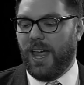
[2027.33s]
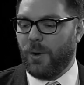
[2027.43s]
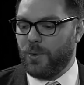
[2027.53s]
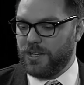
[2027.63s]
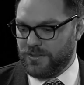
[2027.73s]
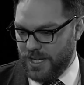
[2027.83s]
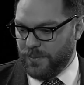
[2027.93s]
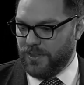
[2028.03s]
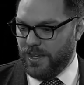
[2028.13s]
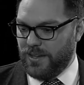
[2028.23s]
And when you're done
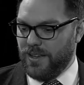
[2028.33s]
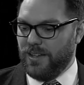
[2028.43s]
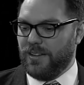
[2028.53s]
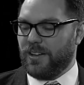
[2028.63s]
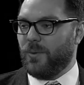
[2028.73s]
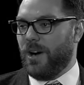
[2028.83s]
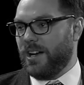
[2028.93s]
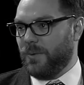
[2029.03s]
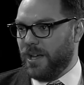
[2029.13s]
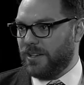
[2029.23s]
with it, you're going to
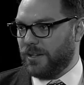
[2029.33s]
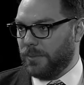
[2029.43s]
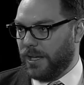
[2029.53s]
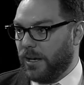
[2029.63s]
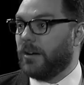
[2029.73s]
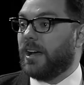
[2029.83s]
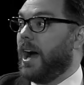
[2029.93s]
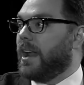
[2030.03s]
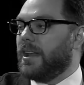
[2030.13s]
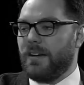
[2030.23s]
walk away and you're going to be like, oh
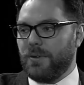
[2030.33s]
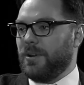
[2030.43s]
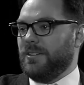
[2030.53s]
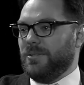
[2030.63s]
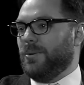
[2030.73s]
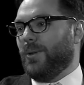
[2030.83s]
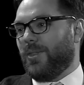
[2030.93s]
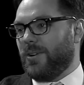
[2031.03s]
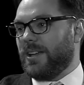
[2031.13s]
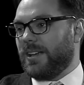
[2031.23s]
God, I never want to do
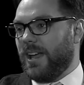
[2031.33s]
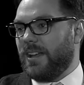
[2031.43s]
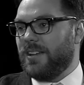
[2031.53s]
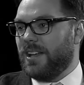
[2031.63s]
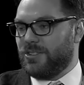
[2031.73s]
Whole30 again.